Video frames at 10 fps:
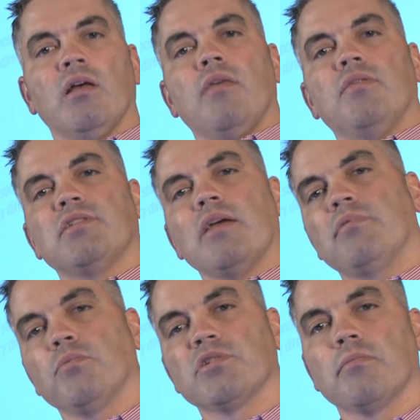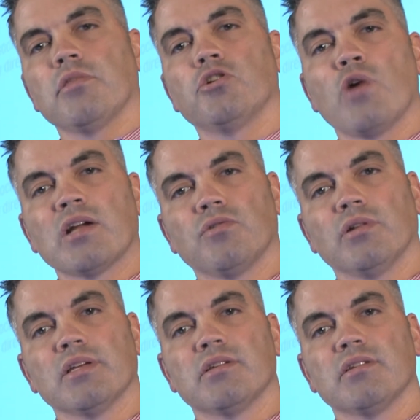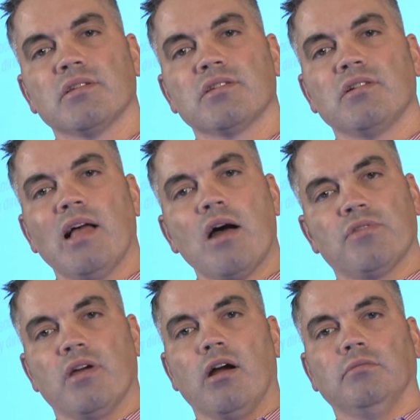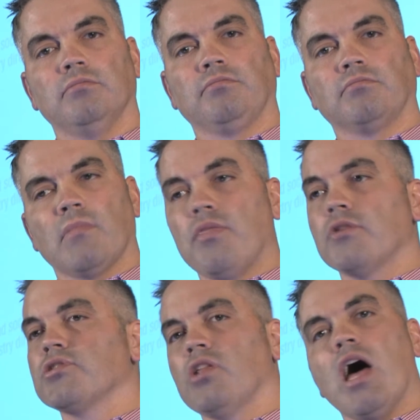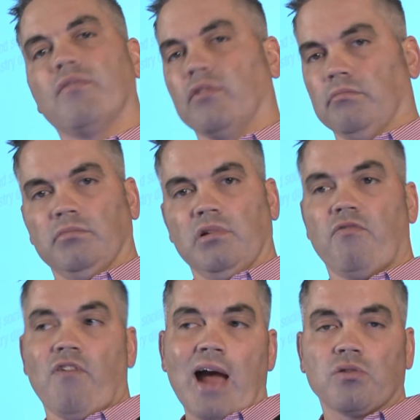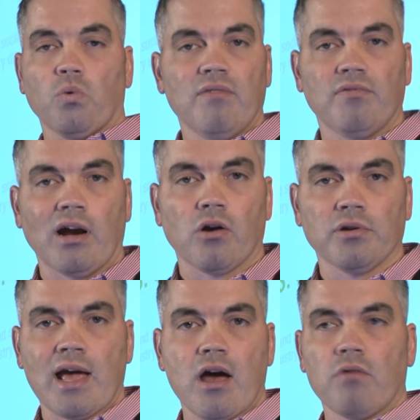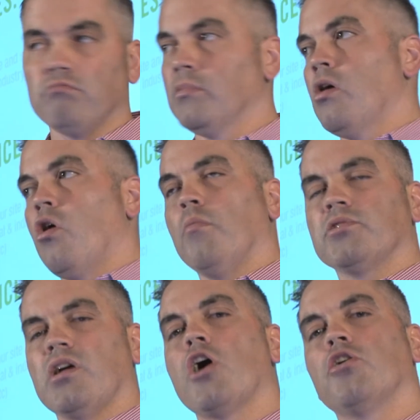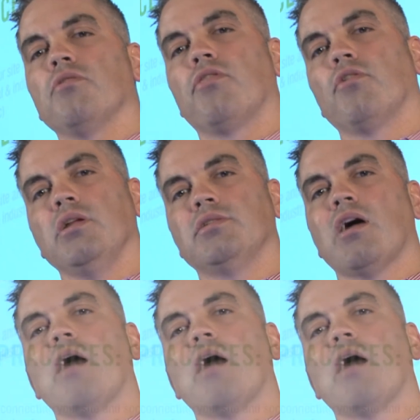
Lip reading: The same thing with some of the directory listings that's still out there. And there's a lot of them. In fact, we've narrowed down almost 130 top